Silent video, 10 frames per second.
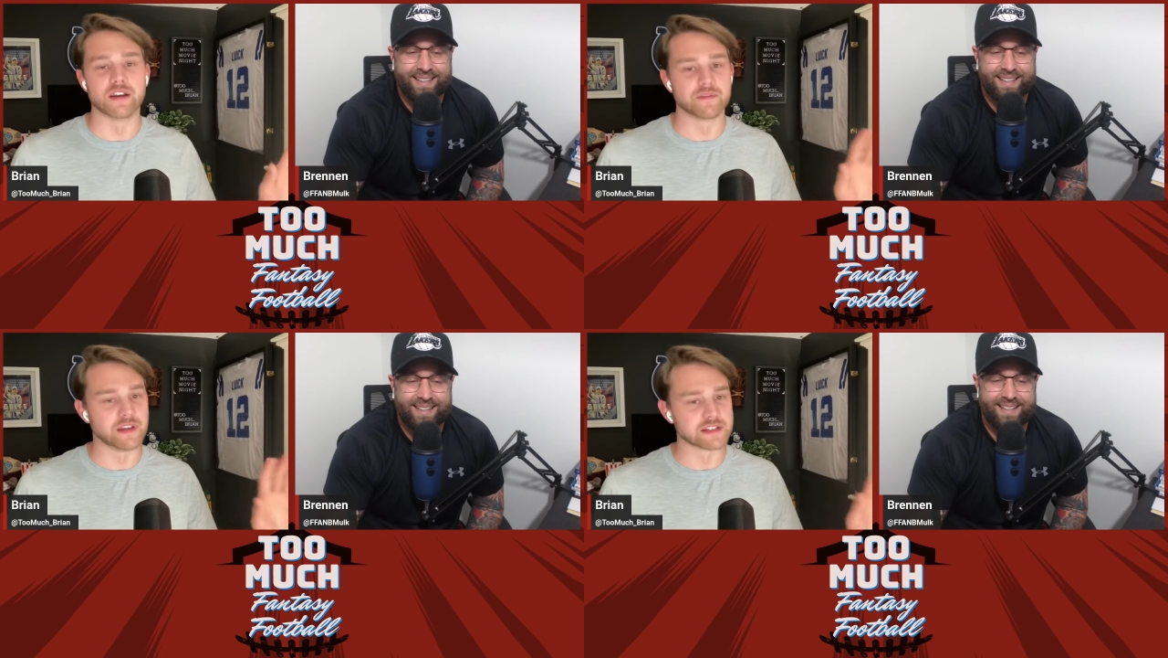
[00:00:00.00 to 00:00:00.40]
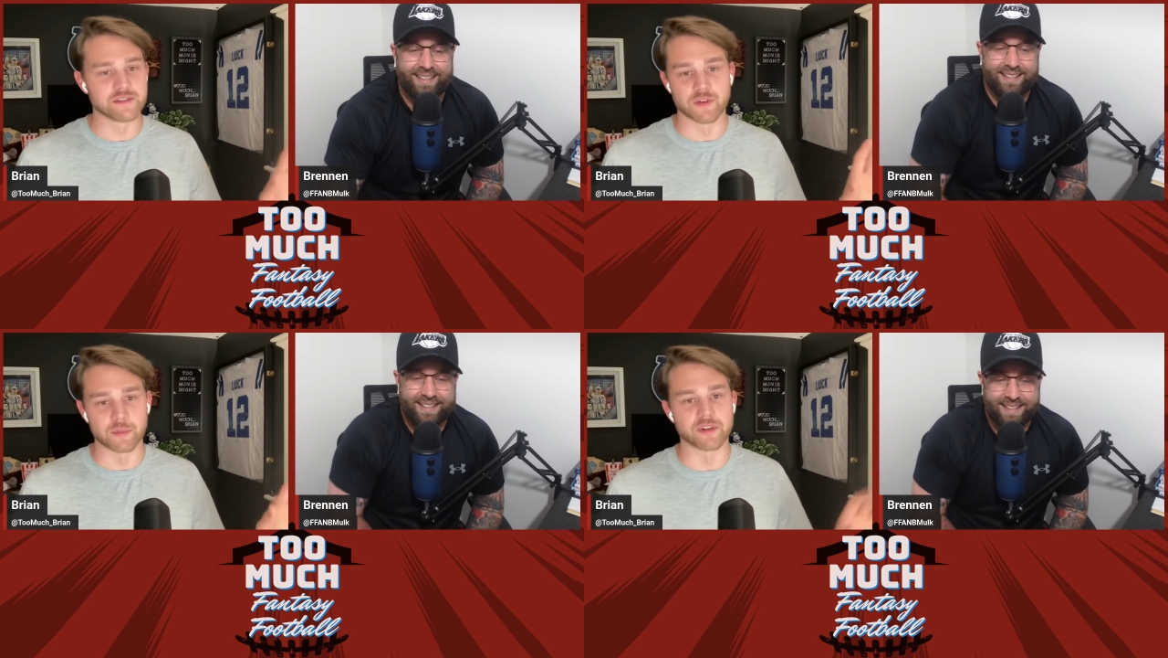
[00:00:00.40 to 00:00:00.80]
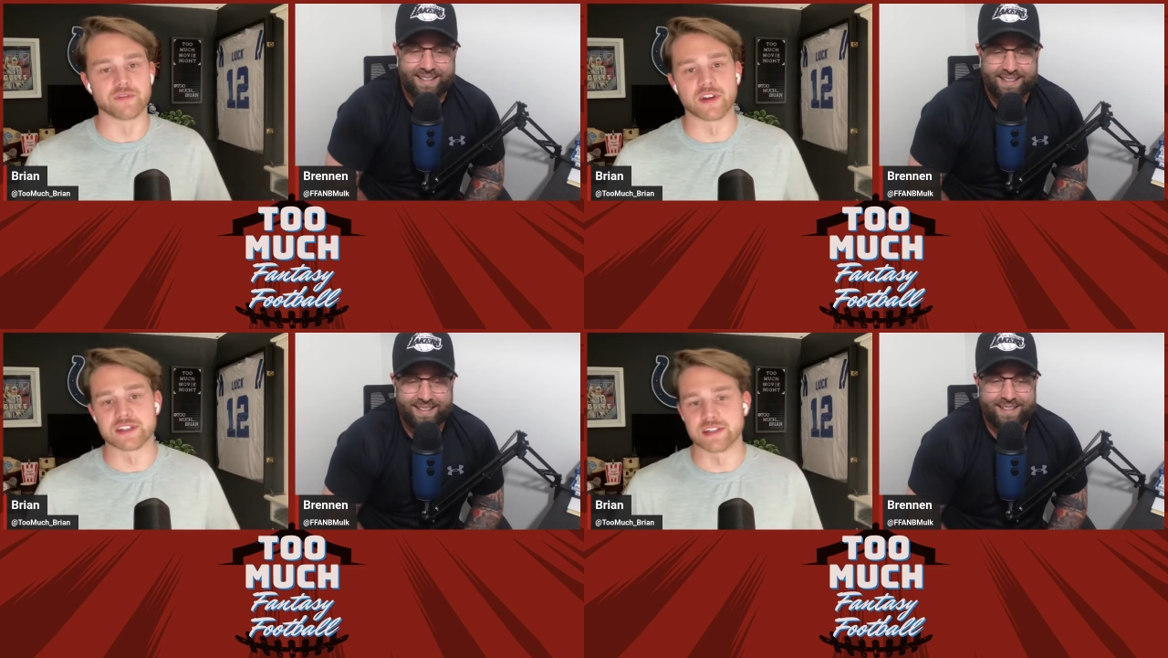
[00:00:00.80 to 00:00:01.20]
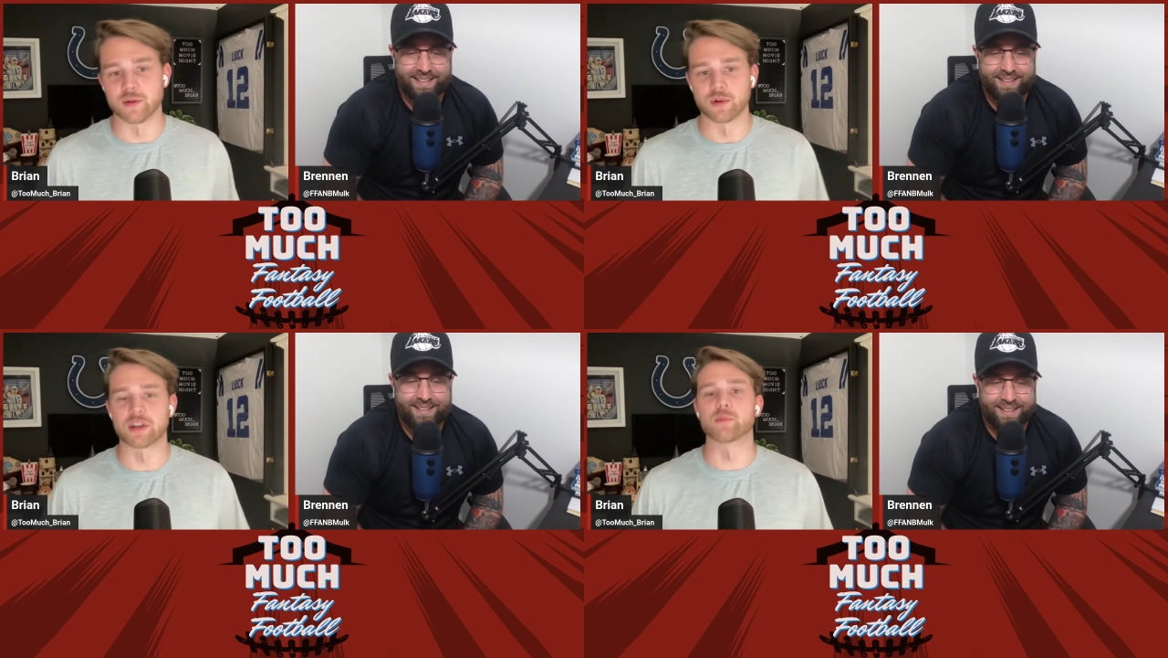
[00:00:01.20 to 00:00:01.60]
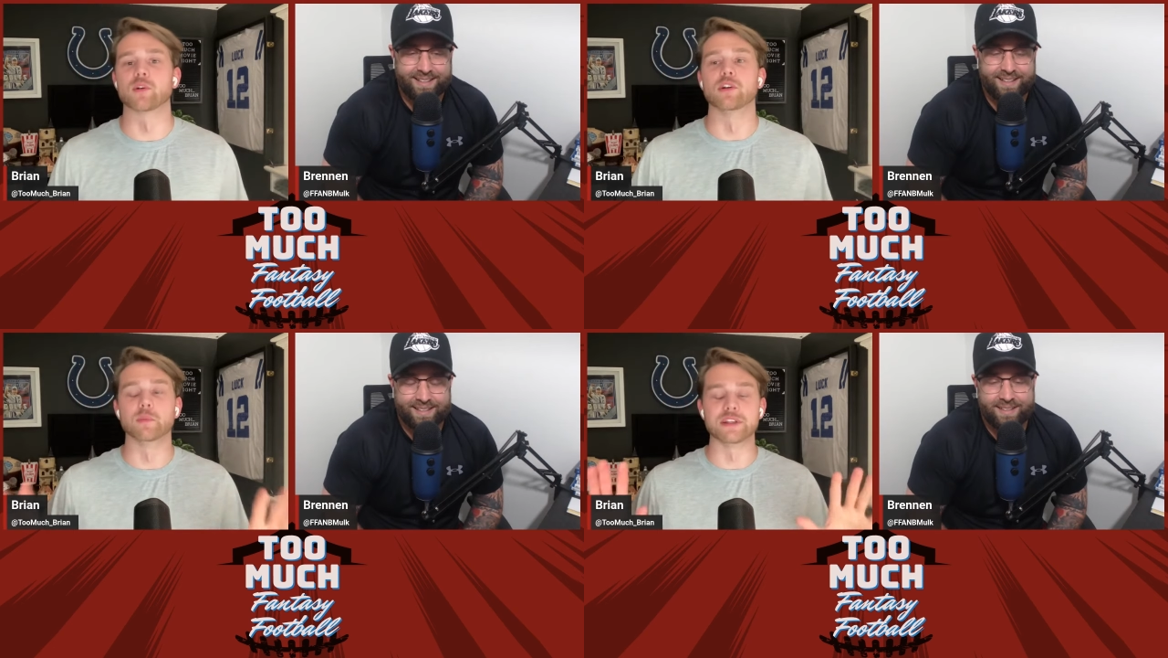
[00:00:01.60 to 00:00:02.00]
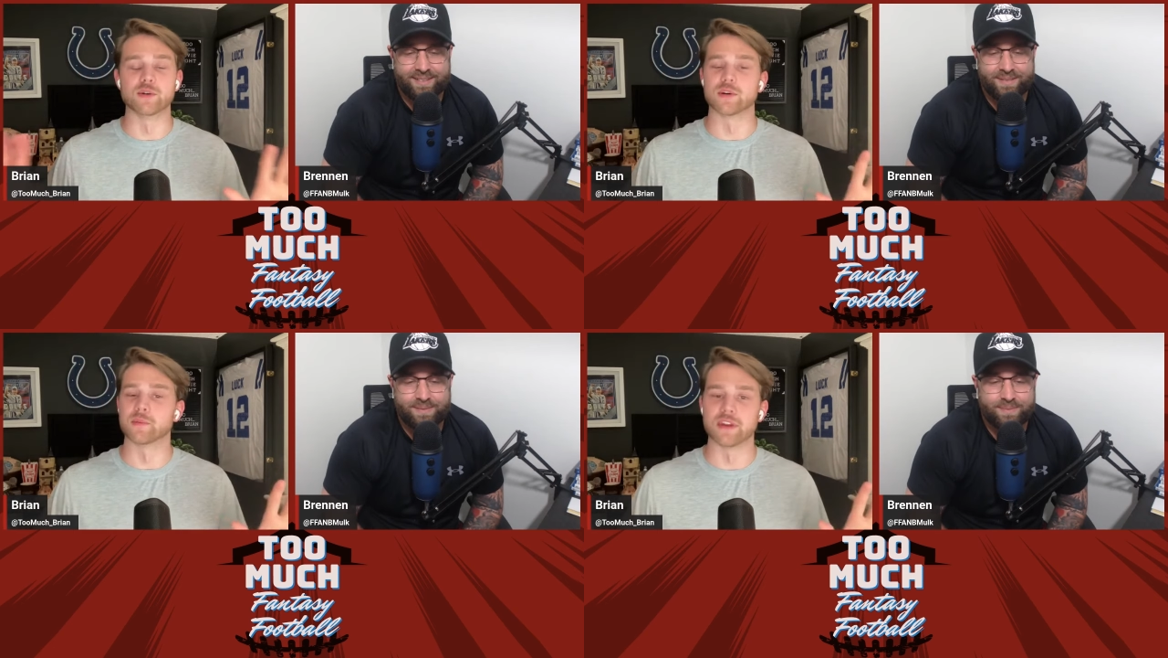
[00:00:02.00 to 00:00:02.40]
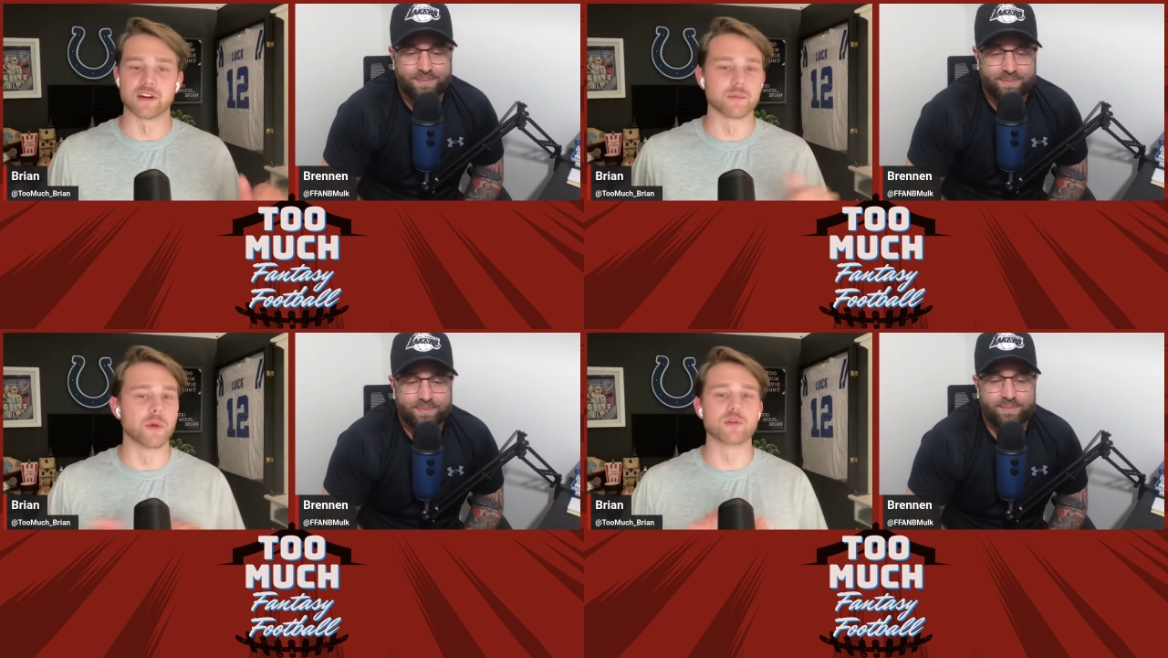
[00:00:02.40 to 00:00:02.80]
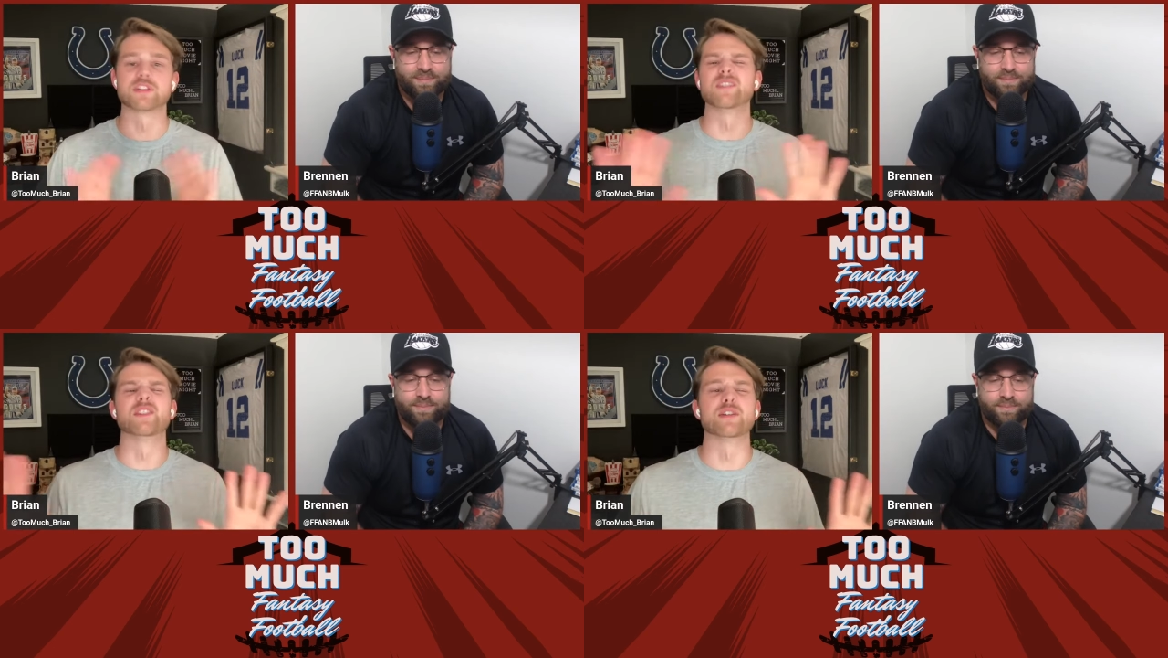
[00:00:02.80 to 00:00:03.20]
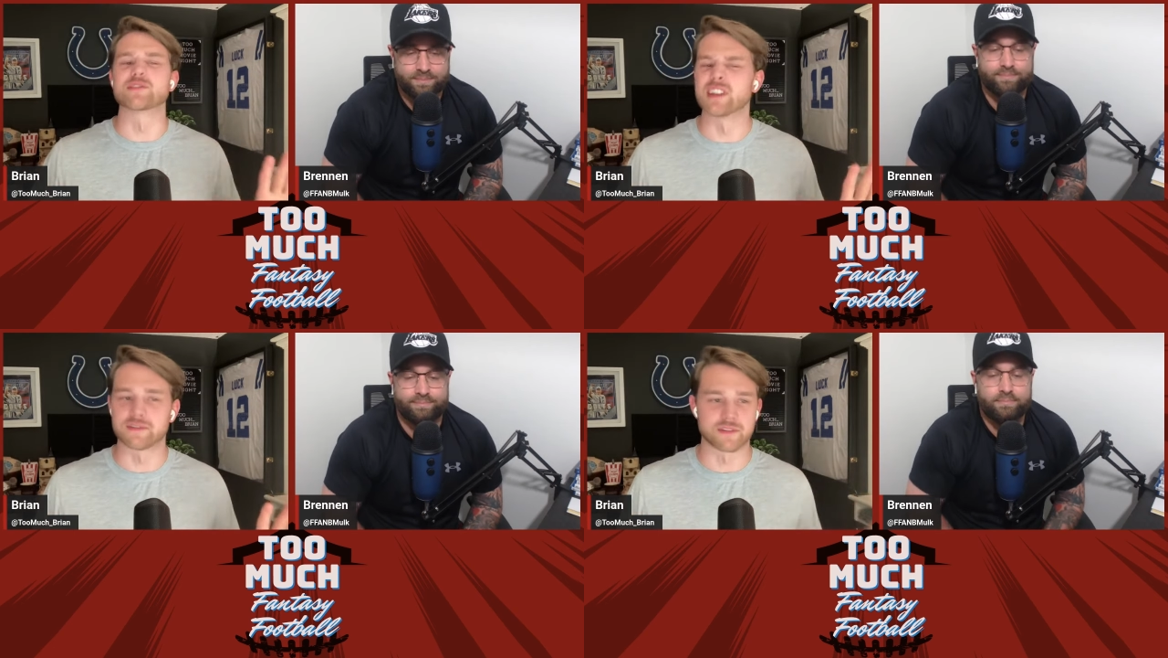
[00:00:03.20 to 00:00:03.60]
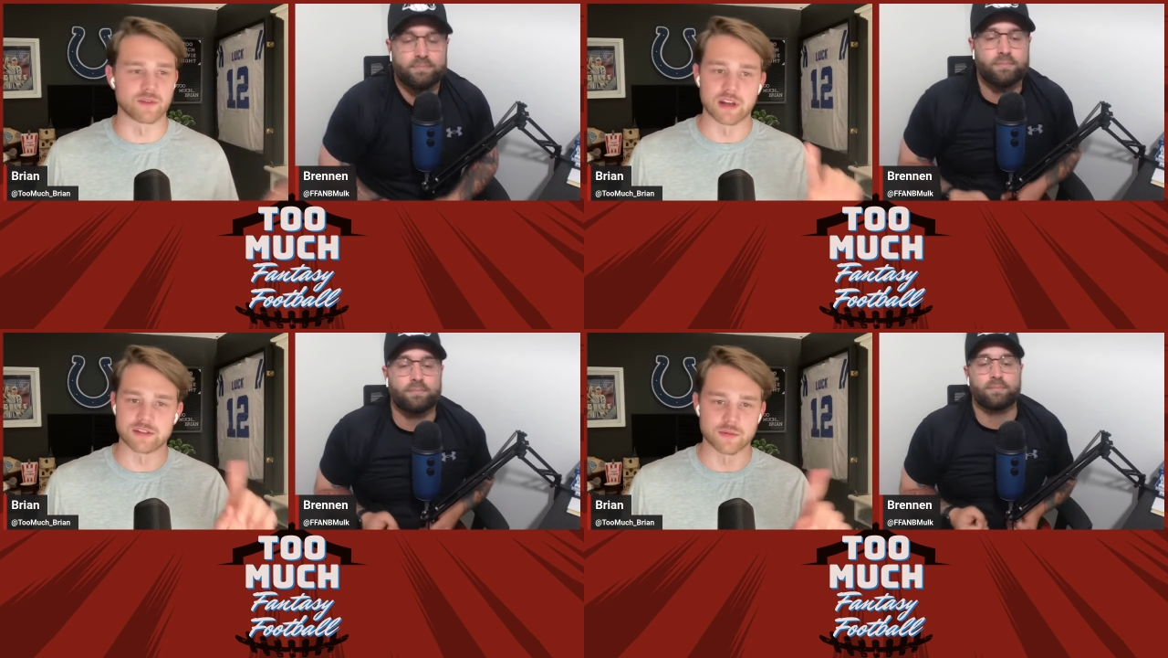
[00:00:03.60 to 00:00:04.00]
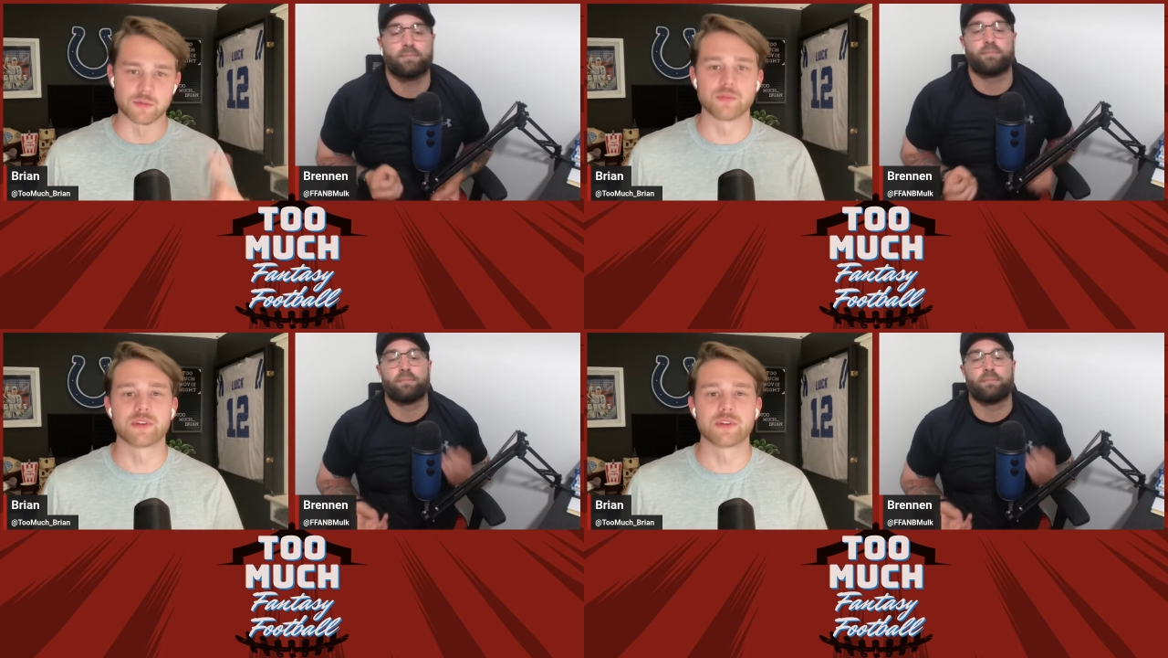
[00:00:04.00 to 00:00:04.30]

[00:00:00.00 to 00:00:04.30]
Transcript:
Speaker 1: Fantasy Football Advice Network, and Brennan will be doing them there, posting videos left and right. So.